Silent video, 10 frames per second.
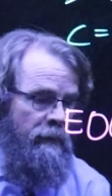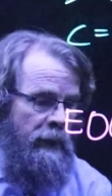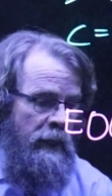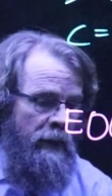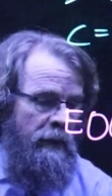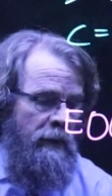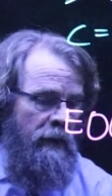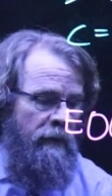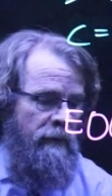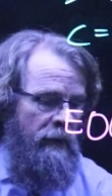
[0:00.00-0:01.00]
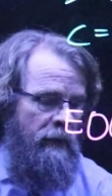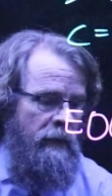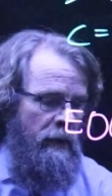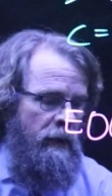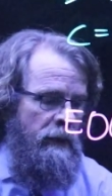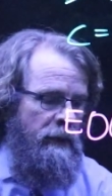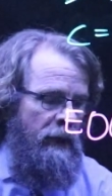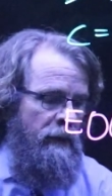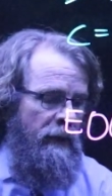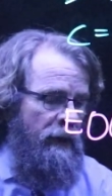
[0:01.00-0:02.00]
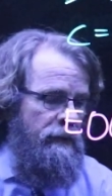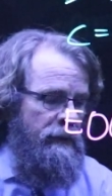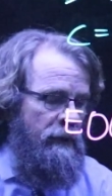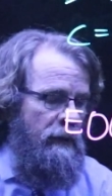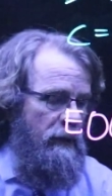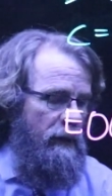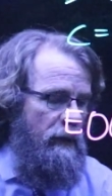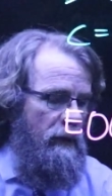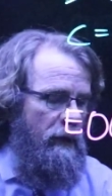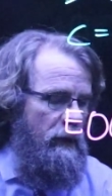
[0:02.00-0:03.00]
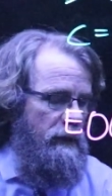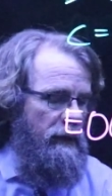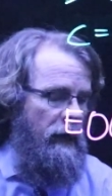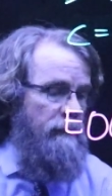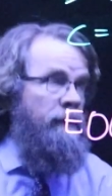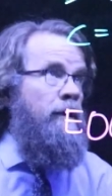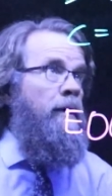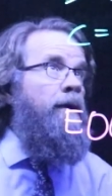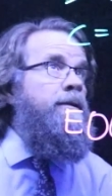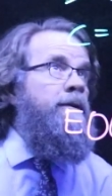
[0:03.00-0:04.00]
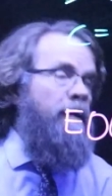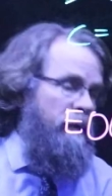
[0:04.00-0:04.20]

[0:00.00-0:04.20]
demand of 10,000 times the cost